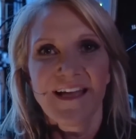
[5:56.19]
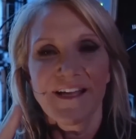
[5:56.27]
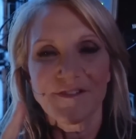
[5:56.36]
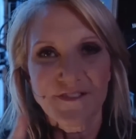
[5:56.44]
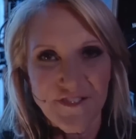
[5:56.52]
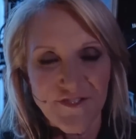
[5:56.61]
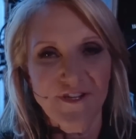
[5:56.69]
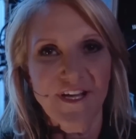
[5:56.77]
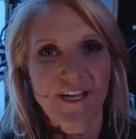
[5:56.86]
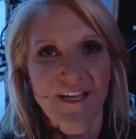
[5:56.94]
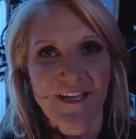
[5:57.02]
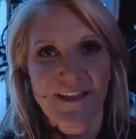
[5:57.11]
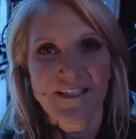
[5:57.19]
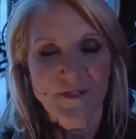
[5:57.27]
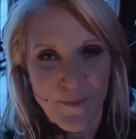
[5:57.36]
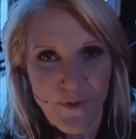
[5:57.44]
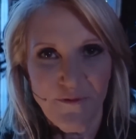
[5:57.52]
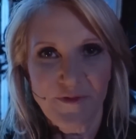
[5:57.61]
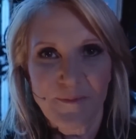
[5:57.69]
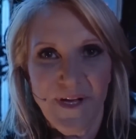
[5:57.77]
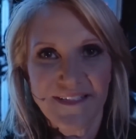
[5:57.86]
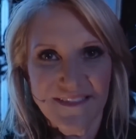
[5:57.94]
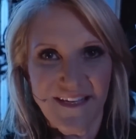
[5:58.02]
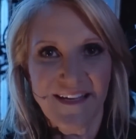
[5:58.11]
Here's a trick that's proven
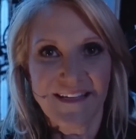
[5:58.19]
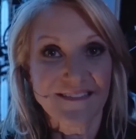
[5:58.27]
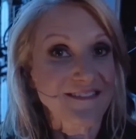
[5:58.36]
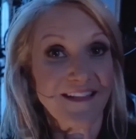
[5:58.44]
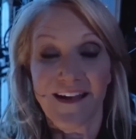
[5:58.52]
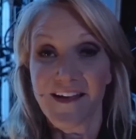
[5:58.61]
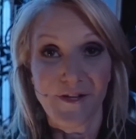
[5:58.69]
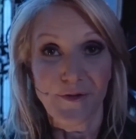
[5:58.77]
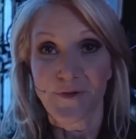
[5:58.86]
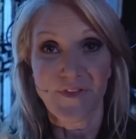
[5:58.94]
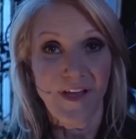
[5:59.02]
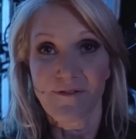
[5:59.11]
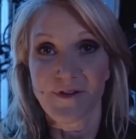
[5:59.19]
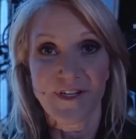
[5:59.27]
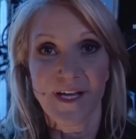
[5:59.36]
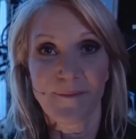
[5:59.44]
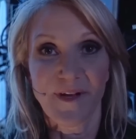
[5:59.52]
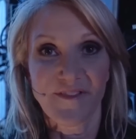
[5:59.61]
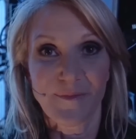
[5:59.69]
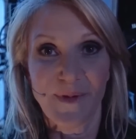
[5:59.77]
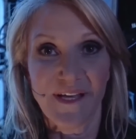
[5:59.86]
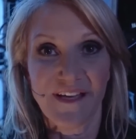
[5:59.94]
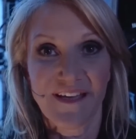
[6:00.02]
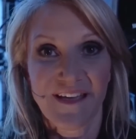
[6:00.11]
by science that I use every time I
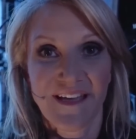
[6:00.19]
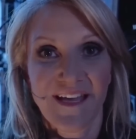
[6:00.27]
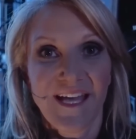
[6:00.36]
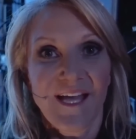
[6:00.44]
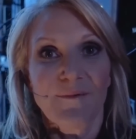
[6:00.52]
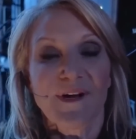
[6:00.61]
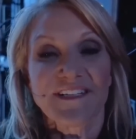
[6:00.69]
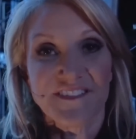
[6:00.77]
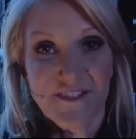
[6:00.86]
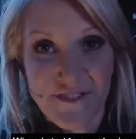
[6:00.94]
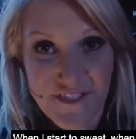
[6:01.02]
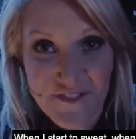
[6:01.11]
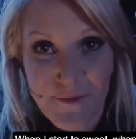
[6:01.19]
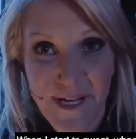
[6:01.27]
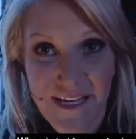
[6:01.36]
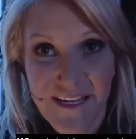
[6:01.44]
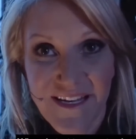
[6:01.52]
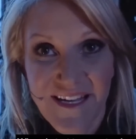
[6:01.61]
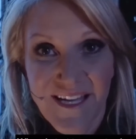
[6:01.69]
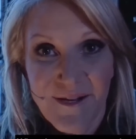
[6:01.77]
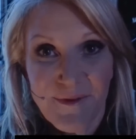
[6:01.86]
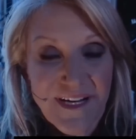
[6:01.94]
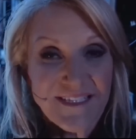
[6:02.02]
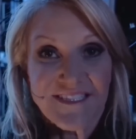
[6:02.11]
speak. When I start to sweat,
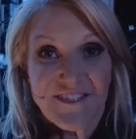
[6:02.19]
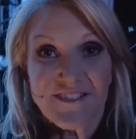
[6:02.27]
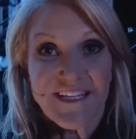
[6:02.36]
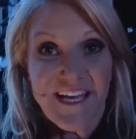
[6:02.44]
when I start